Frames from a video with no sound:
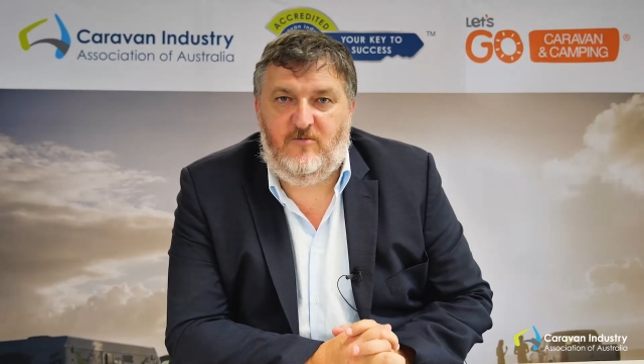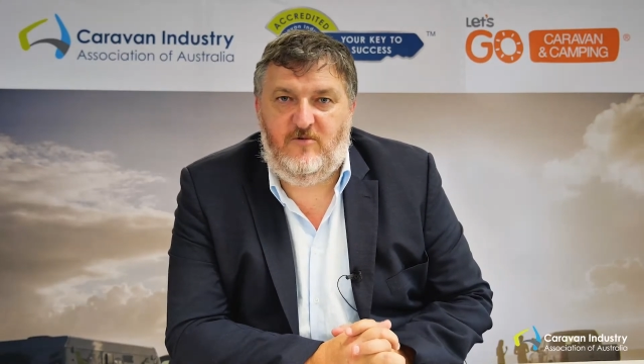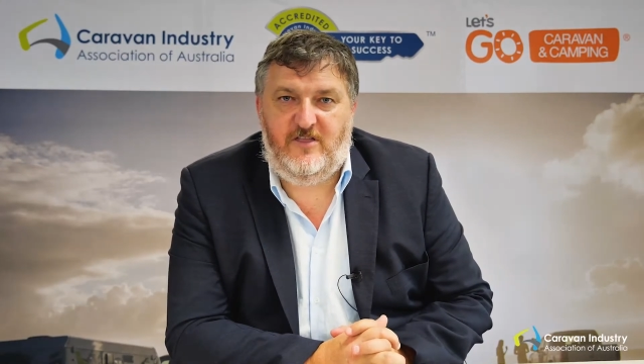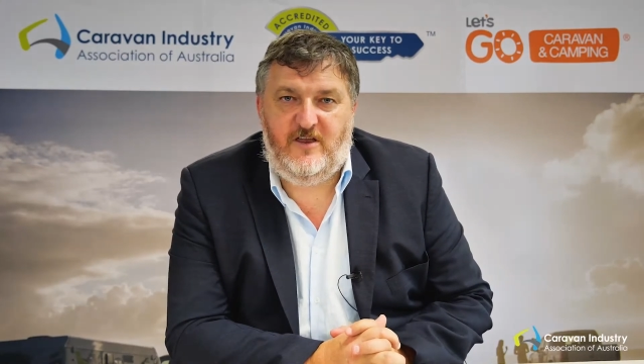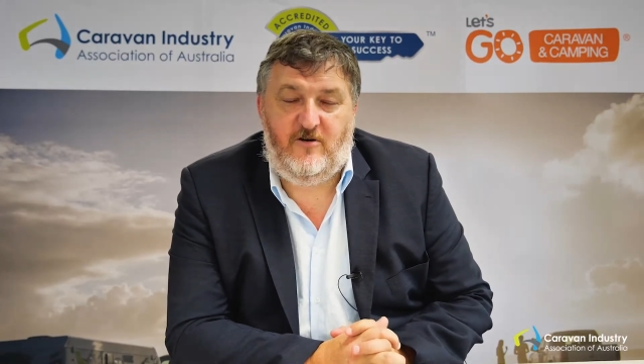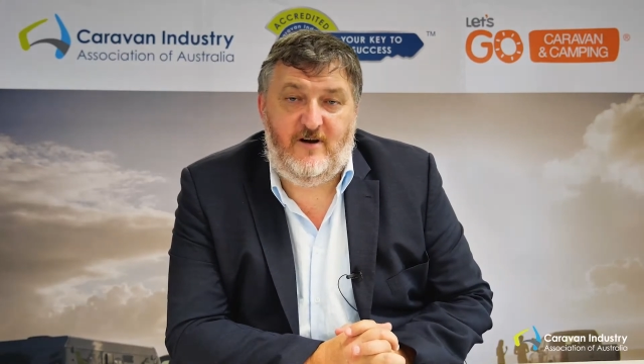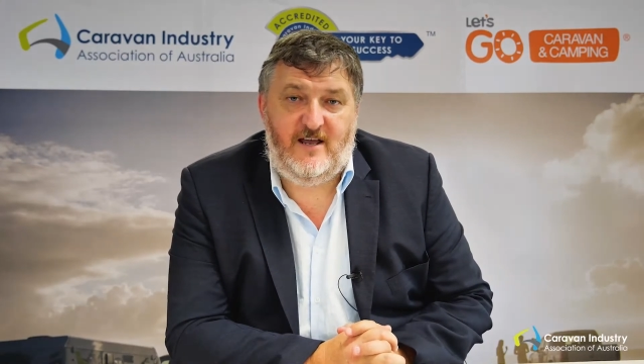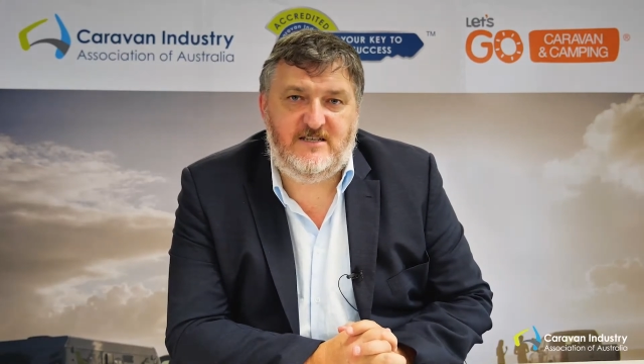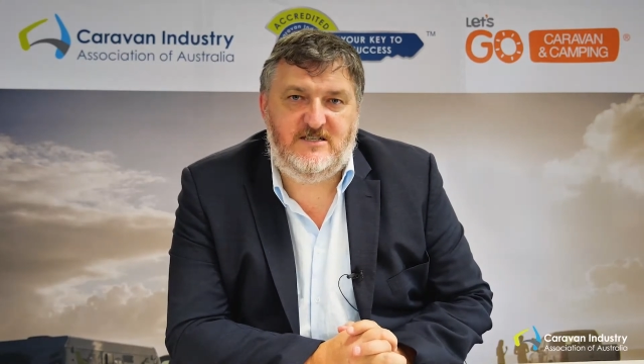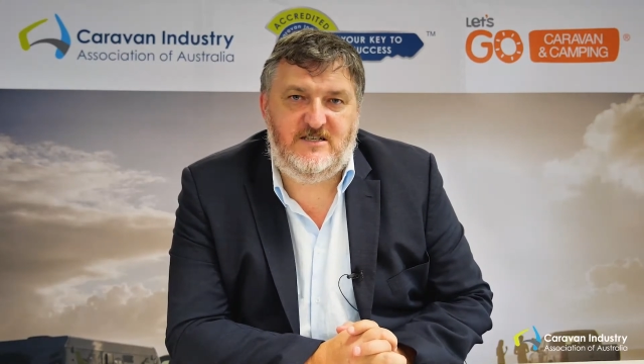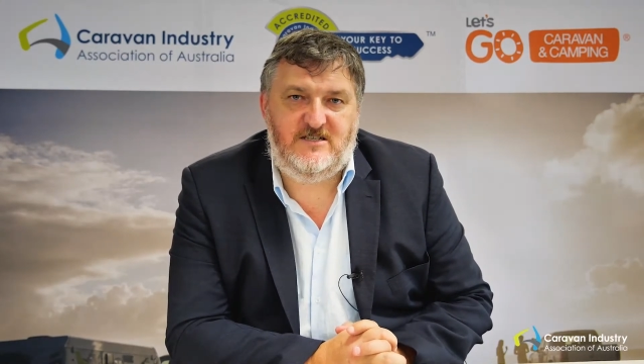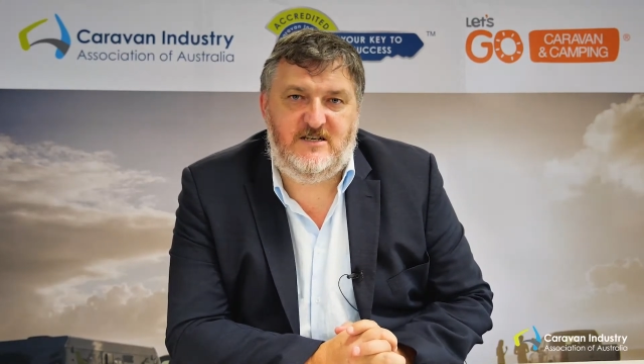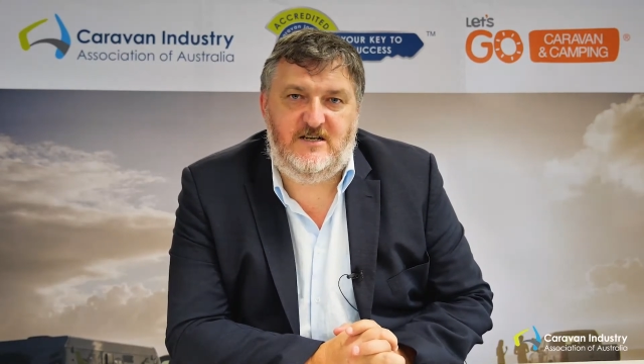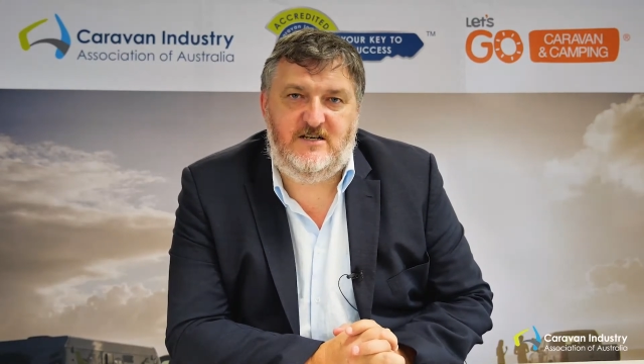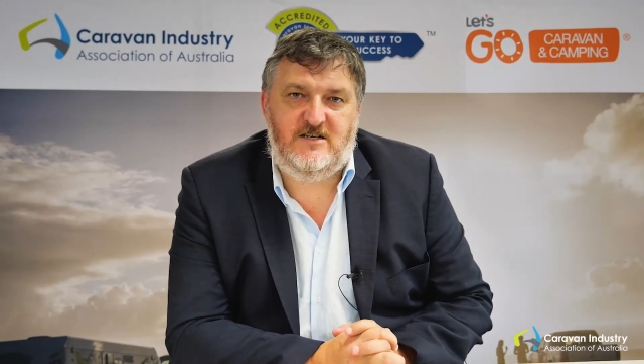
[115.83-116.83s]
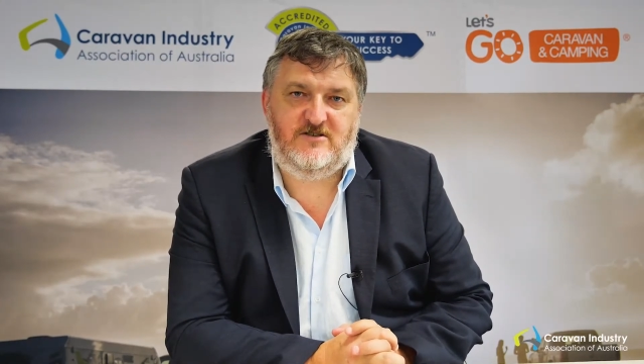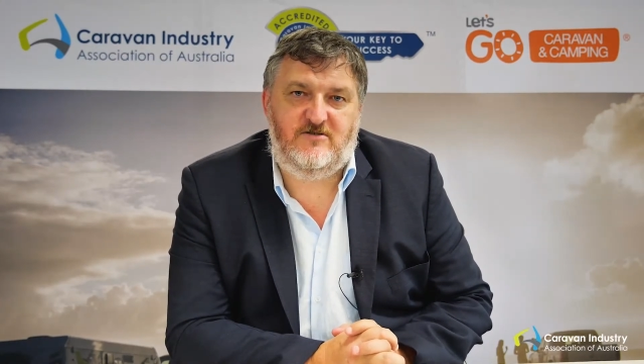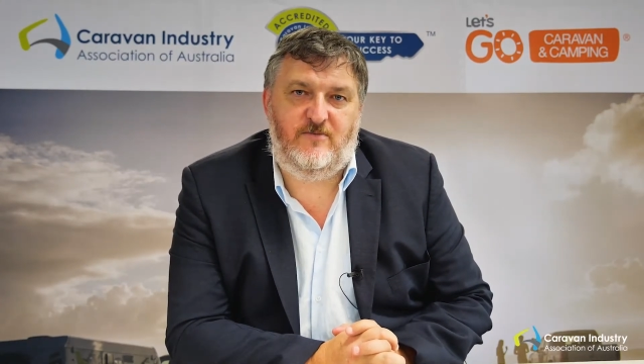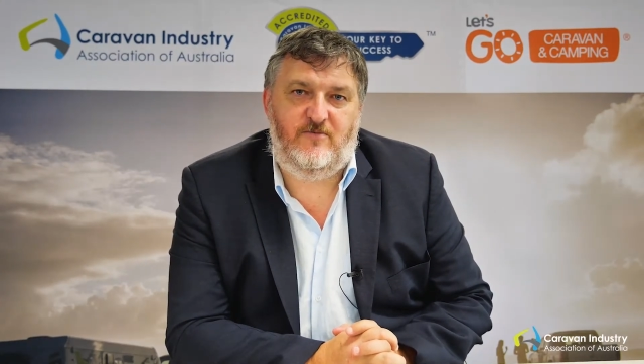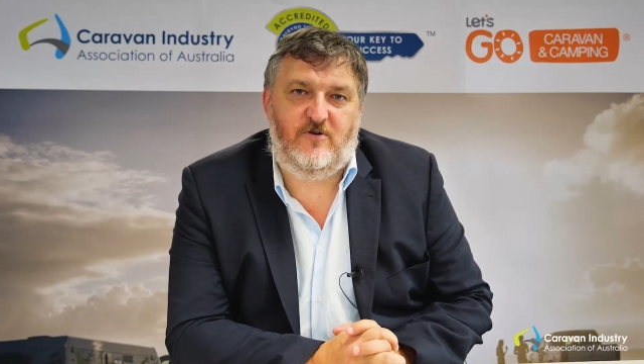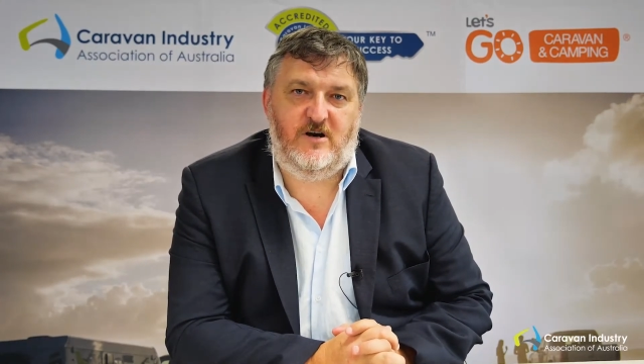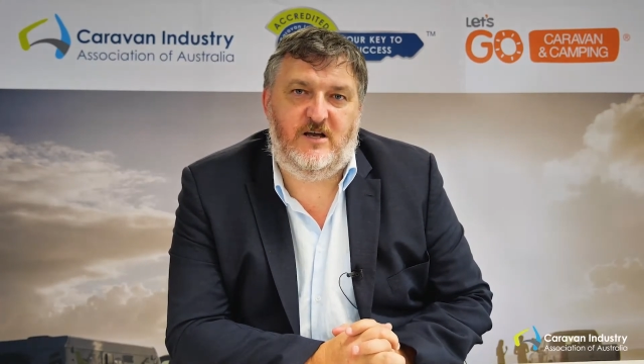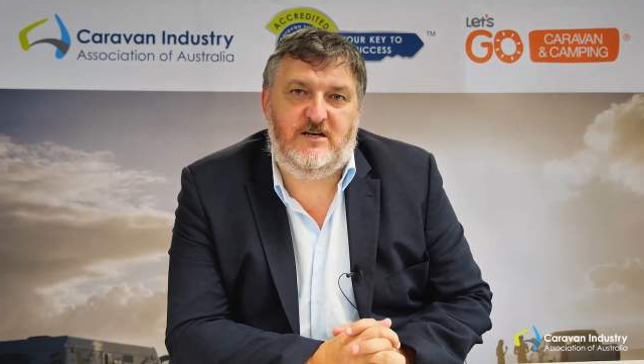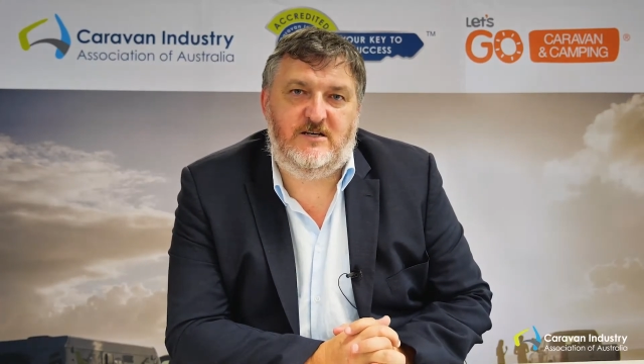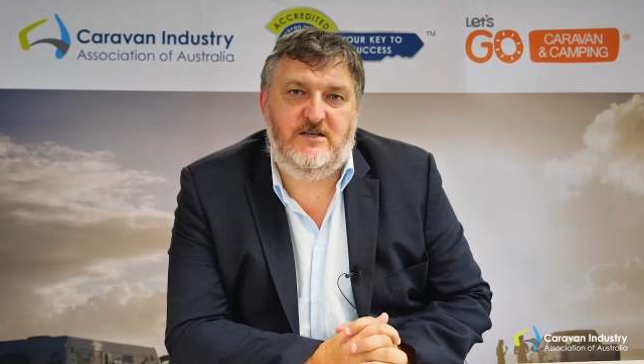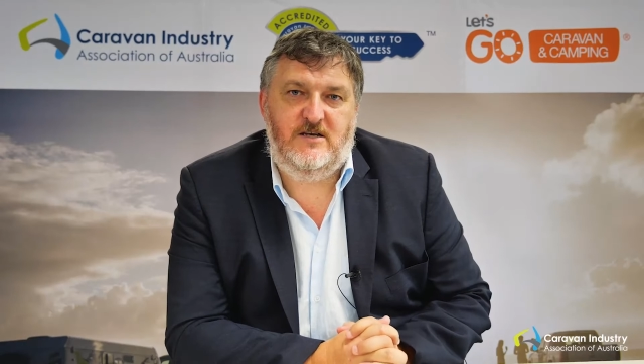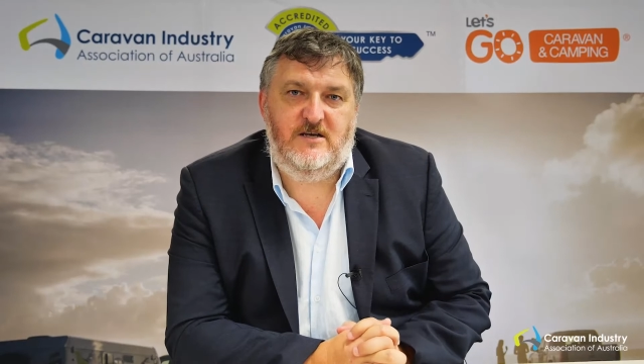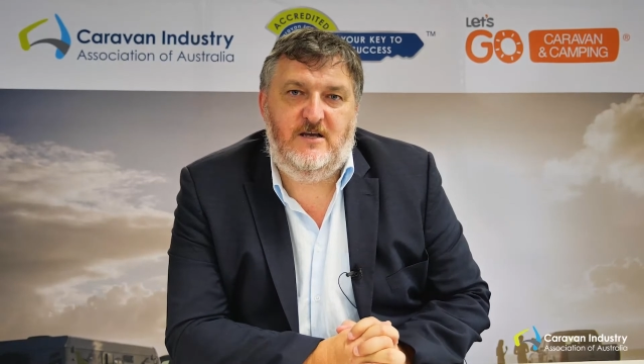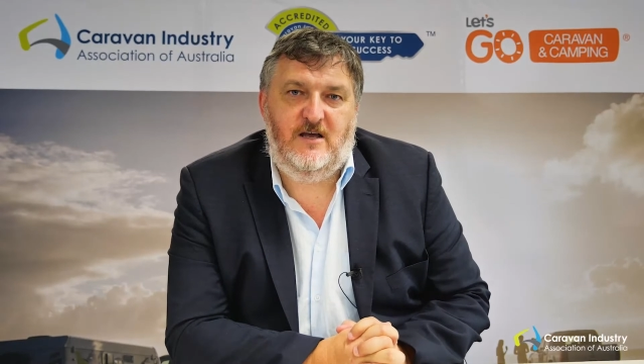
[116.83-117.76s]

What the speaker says: with our access to industry product,